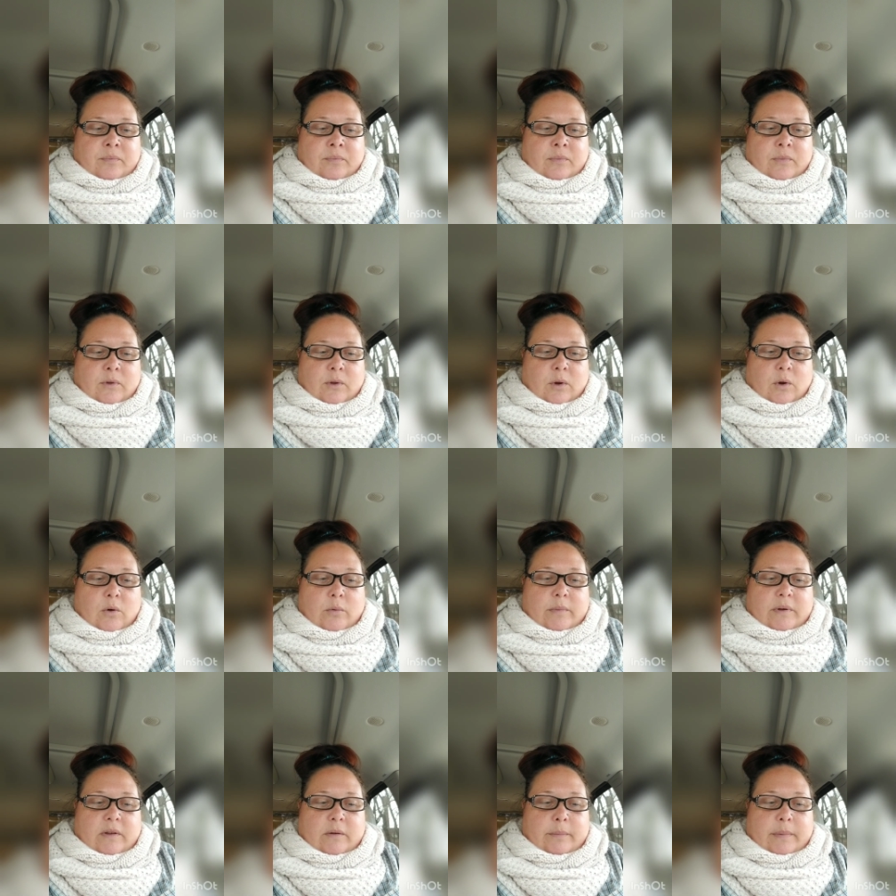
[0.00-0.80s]
the home
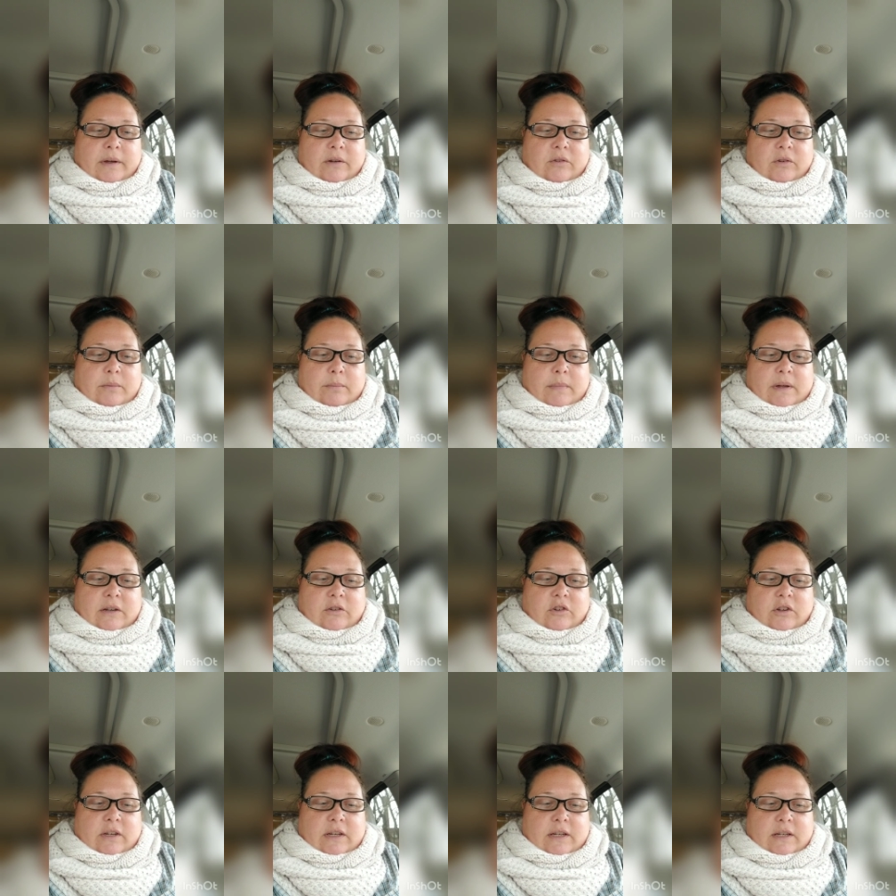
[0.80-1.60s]
inspection
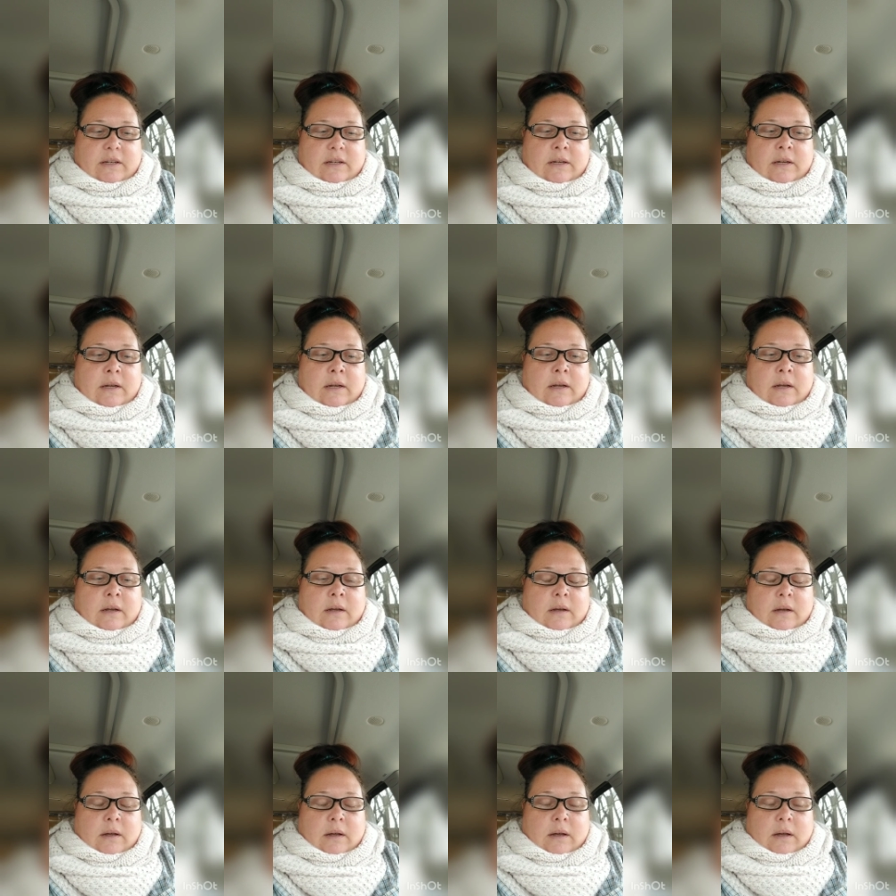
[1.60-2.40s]
mentioned.
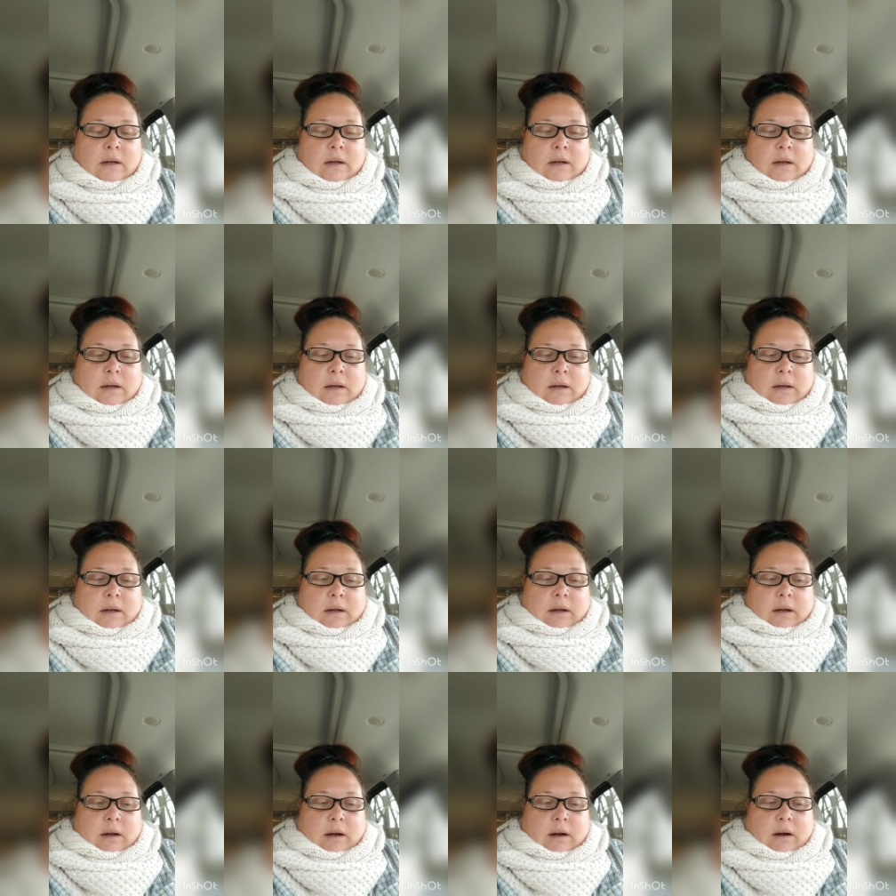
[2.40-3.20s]

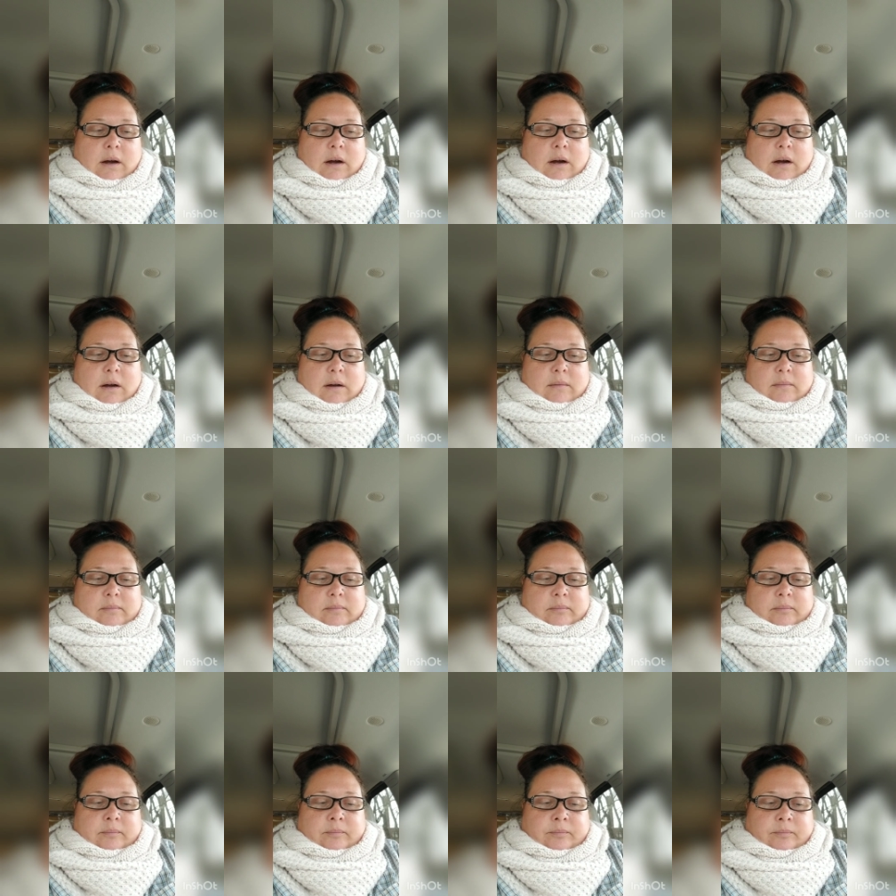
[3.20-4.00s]

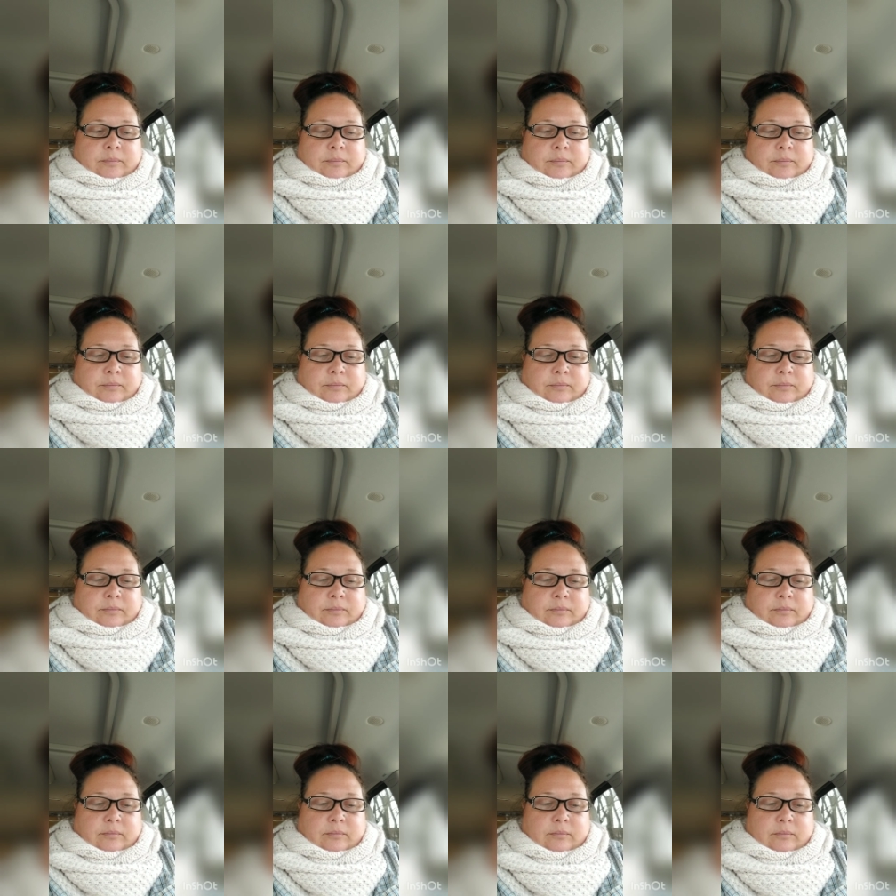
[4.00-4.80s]

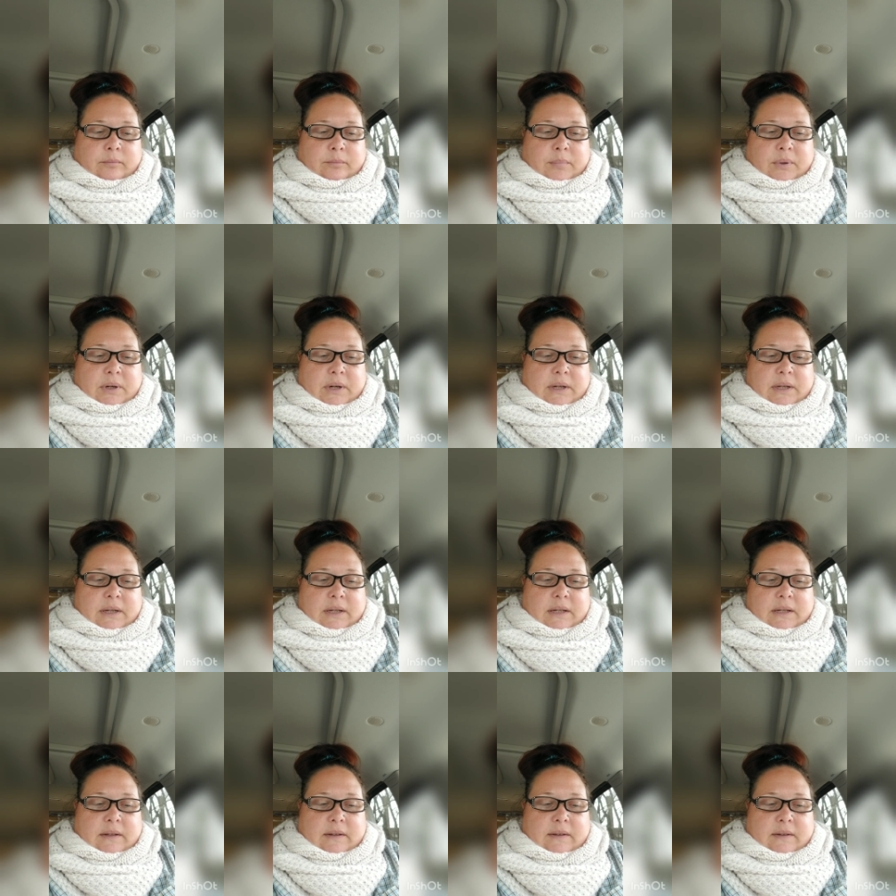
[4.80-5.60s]
But
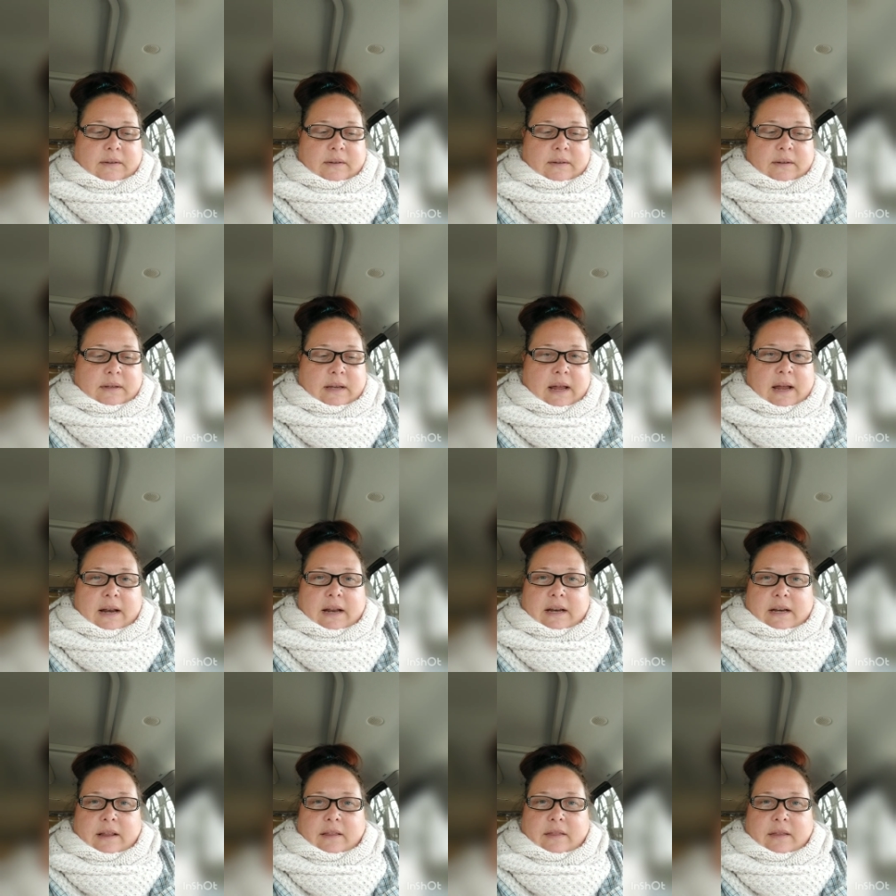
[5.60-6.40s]
it's not
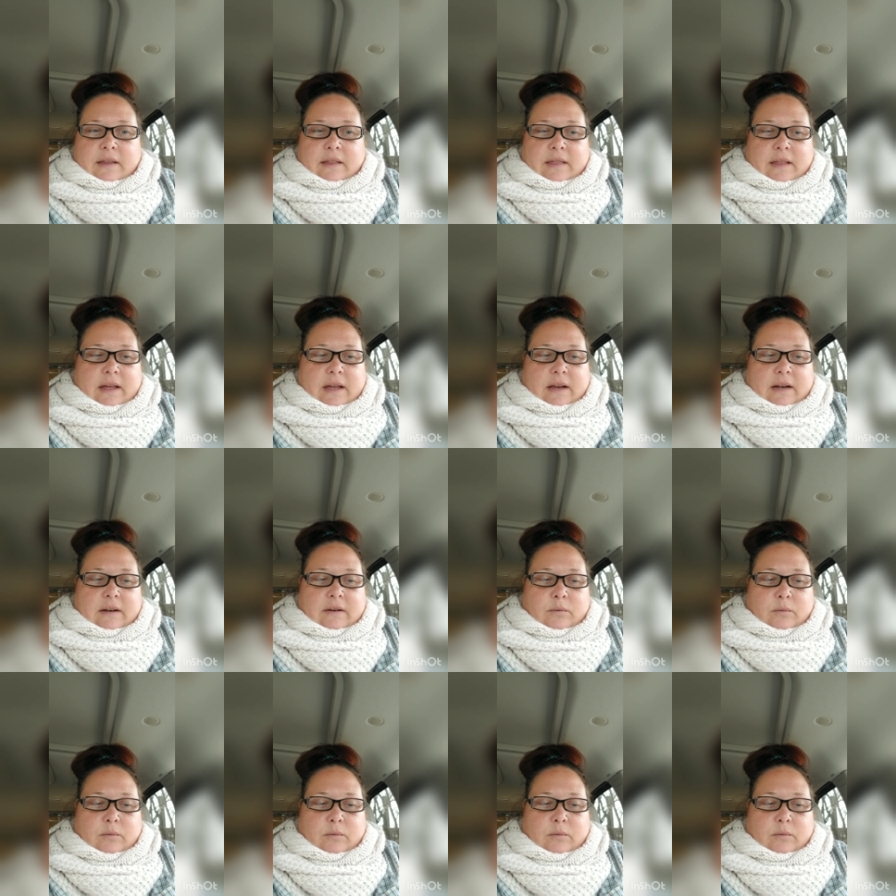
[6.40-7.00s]
anything that